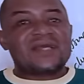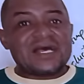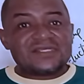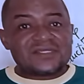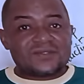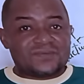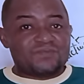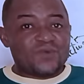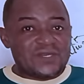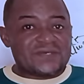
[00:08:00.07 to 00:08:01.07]
gas
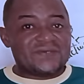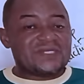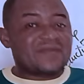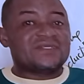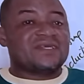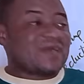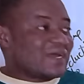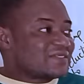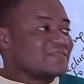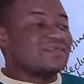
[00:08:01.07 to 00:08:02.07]
molecules, there is a
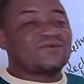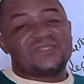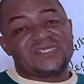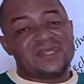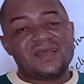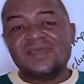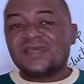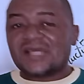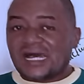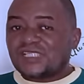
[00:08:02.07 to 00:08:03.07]
gas in the container,
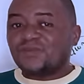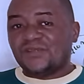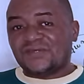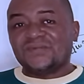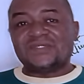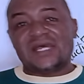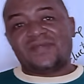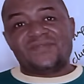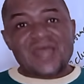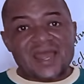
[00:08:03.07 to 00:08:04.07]
gas molecules
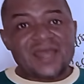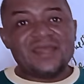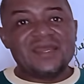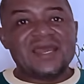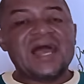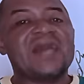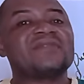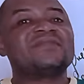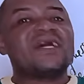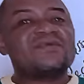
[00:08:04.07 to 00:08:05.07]
are there,
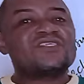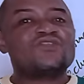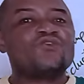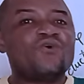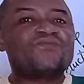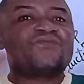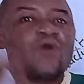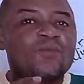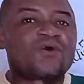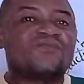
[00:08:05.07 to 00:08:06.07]
and there is no
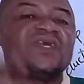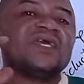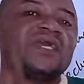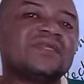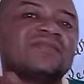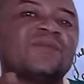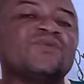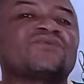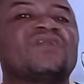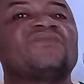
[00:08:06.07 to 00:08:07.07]
form of
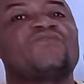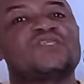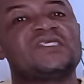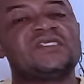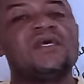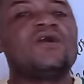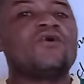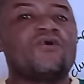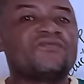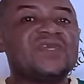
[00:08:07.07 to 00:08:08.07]
intermolecular forces
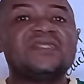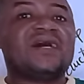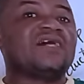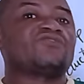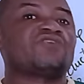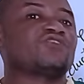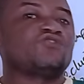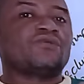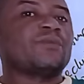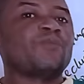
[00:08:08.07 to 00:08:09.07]
of either
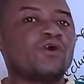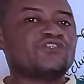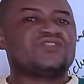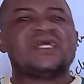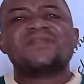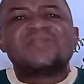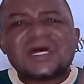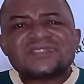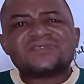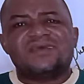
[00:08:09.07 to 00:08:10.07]
attraction or repulsion. And
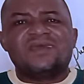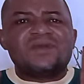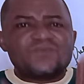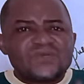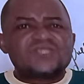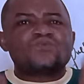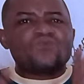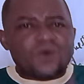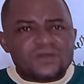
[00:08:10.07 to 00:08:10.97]
that is